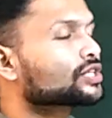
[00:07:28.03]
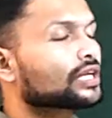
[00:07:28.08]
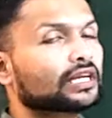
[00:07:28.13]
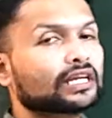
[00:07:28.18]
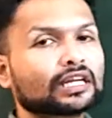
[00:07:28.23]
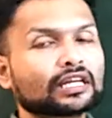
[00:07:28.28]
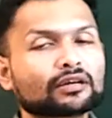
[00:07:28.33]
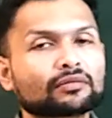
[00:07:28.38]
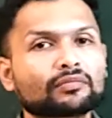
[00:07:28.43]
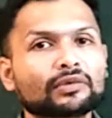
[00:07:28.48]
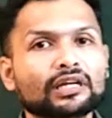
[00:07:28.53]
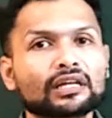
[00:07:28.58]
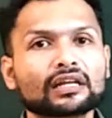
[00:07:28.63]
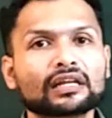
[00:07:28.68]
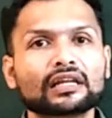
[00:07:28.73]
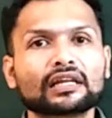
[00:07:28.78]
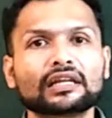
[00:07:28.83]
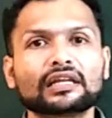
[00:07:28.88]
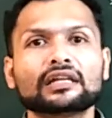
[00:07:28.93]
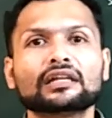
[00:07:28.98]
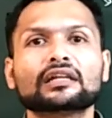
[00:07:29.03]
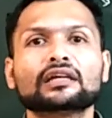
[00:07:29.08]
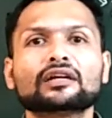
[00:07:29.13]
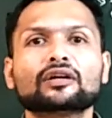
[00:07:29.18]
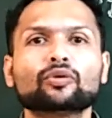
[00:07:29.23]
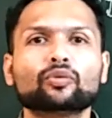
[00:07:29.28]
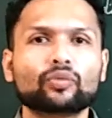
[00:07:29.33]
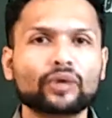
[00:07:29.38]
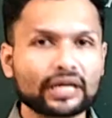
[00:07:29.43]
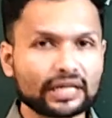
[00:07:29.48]
genetic material
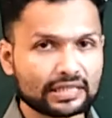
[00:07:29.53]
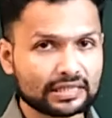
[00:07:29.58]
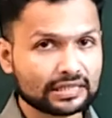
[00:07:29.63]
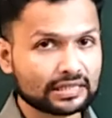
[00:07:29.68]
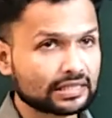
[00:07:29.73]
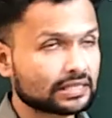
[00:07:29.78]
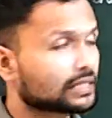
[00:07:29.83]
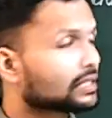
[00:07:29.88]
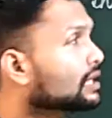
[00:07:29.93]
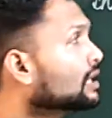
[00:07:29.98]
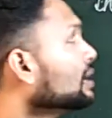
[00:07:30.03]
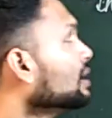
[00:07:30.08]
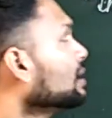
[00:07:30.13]
in viruses.